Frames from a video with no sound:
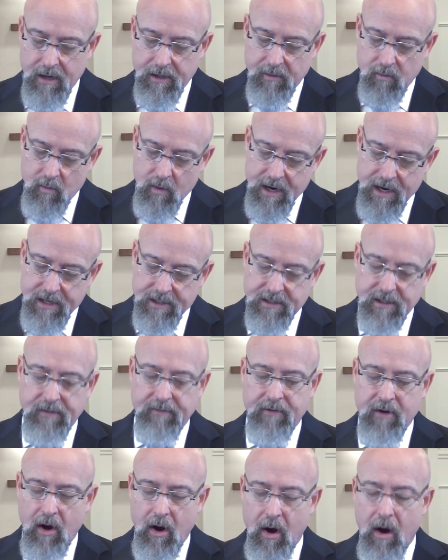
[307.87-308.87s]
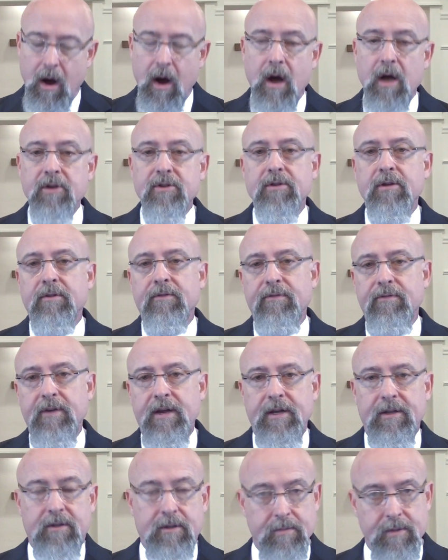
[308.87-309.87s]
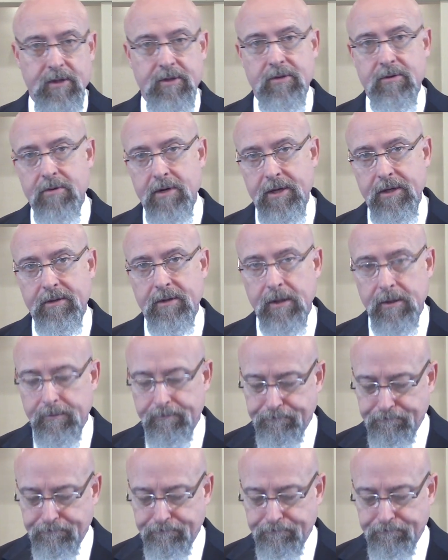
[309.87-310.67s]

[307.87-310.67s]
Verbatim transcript: in ways that have caused their faith to be strengthened.